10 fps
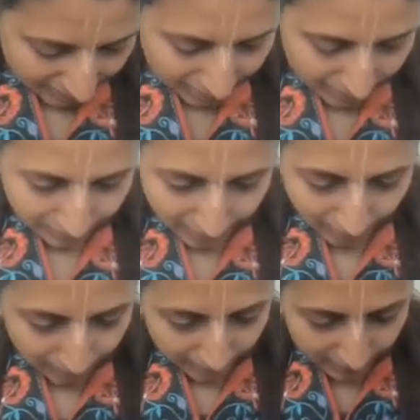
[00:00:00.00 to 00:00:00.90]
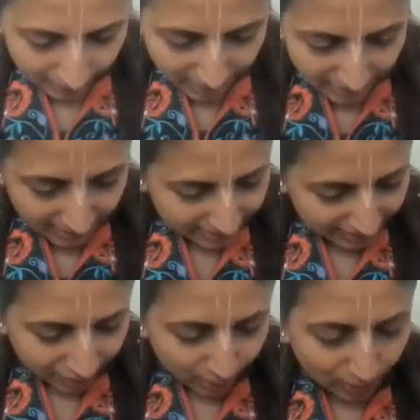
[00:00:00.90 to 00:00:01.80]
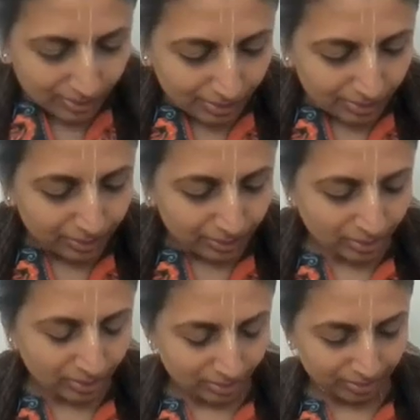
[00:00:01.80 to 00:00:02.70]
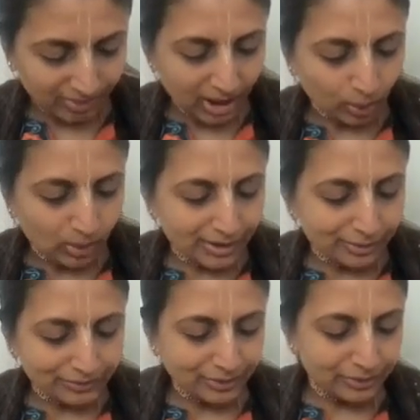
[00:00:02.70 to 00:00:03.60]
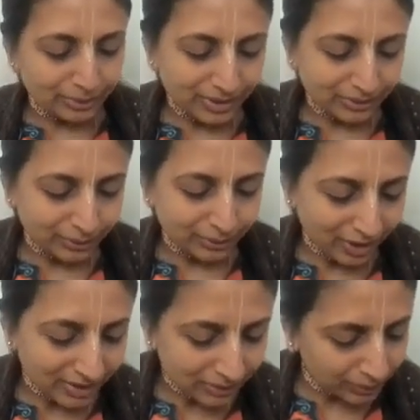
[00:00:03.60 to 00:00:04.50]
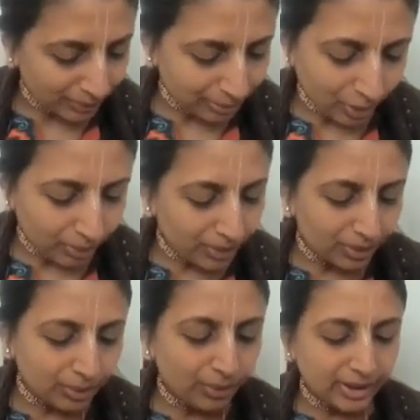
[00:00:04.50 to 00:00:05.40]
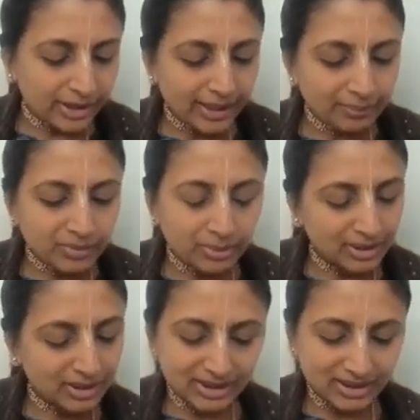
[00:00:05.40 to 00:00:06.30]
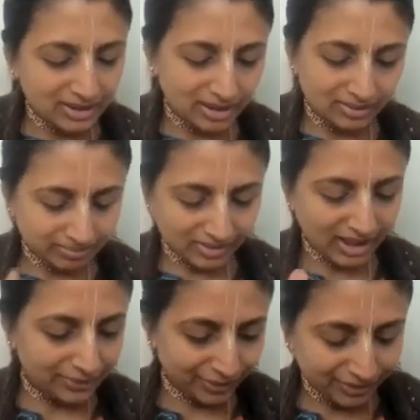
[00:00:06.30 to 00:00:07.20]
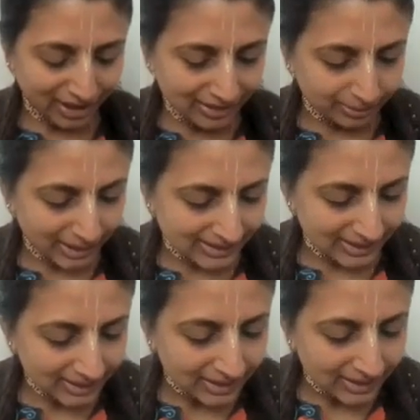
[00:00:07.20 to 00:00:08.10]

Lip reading: So now we all know the outline of the story so far. So I'm not going to go in depth, but just kind of get the mindset.